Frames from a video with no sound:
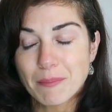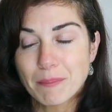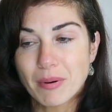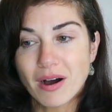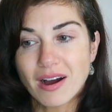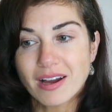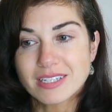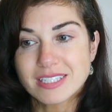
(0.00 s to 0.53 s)

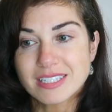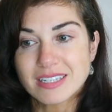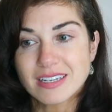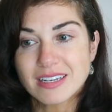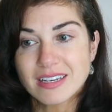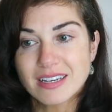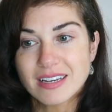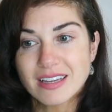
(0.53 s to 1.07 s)
but
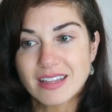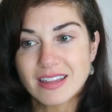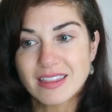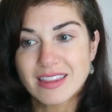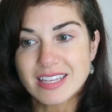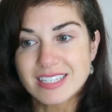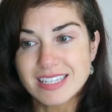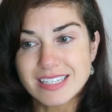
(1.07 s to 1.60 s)

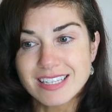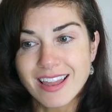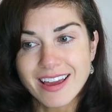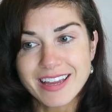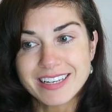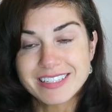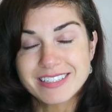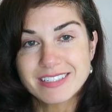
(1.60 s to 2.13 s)
this is
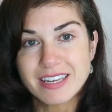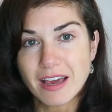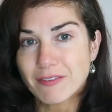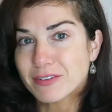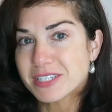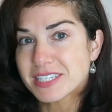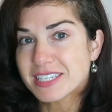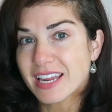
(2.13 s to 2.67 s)
like
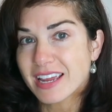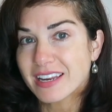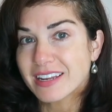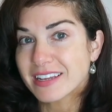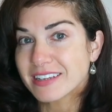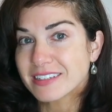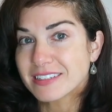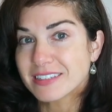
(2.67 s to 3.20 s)

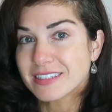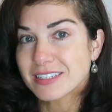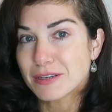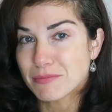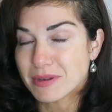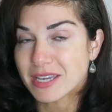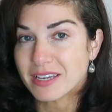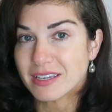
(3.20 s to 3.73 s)
devastating
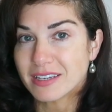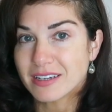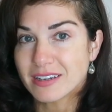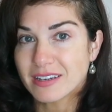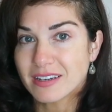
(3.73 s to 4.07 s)
to me.